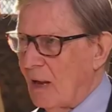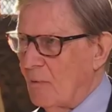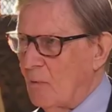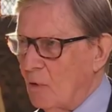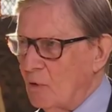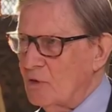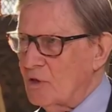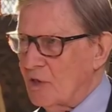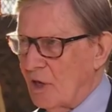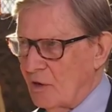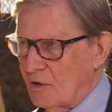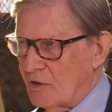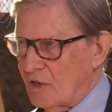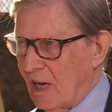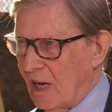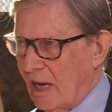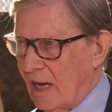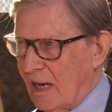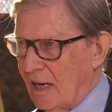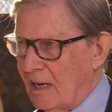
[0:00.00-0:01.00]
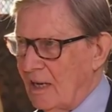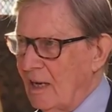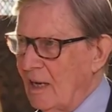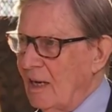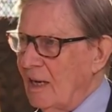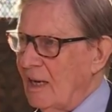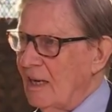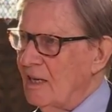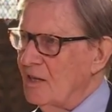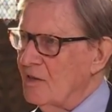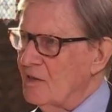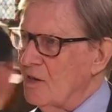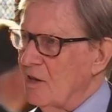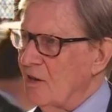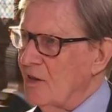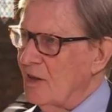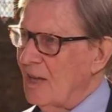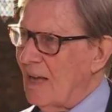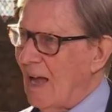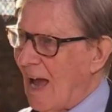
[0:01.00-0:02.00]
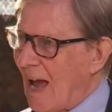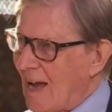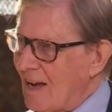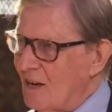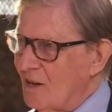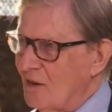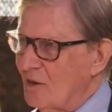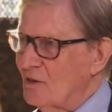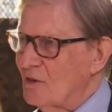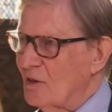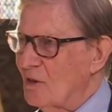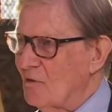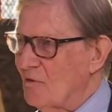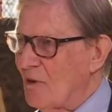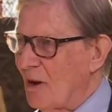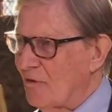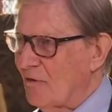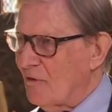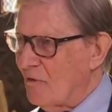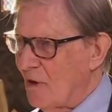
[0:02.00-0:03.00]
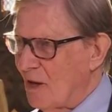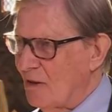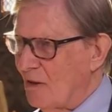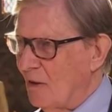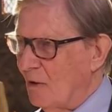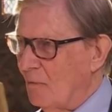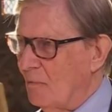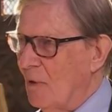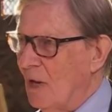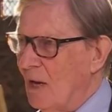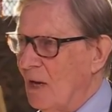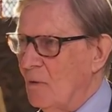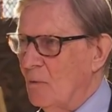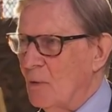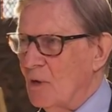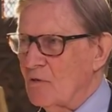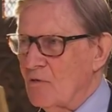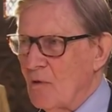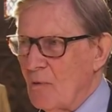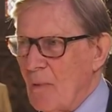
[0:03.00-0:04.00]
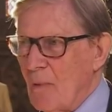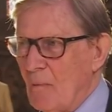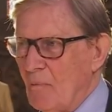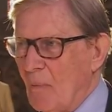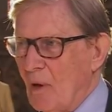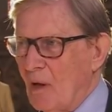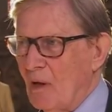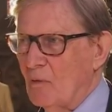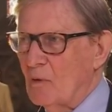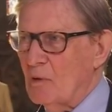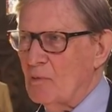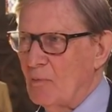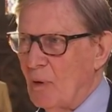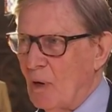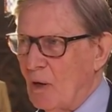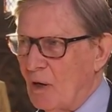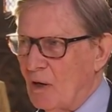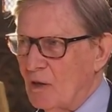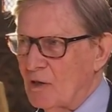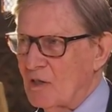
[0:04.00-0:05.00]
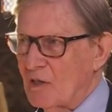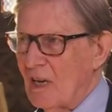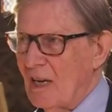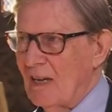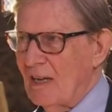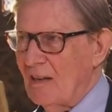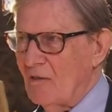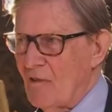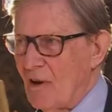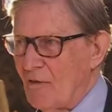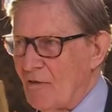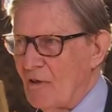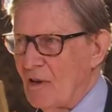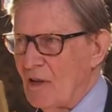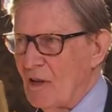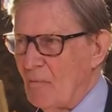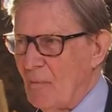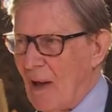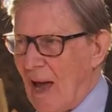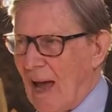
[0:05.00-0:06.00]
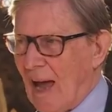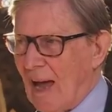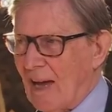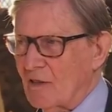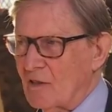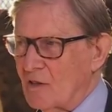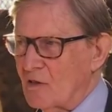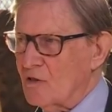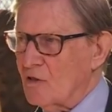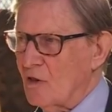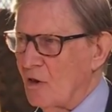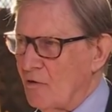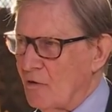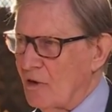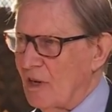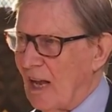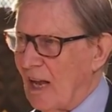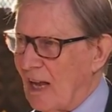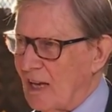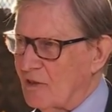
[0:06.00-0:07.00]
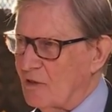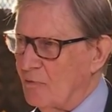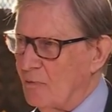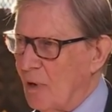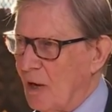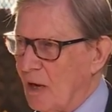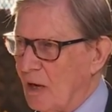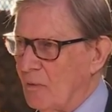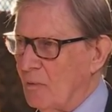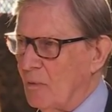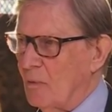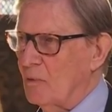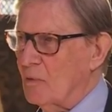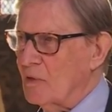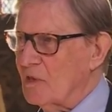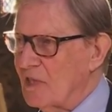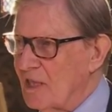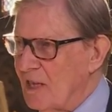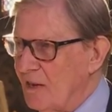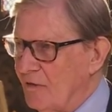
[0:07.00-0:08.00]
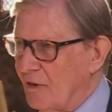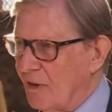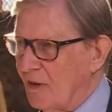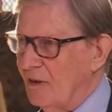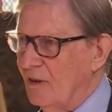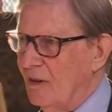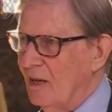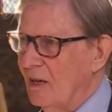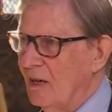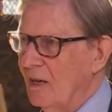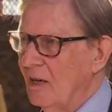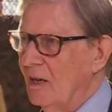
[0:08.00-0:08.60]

I'm also saying is that the anchor to the referendum, which, remember, was passed, the Referendum Act, a sovereign act of Parliament, was given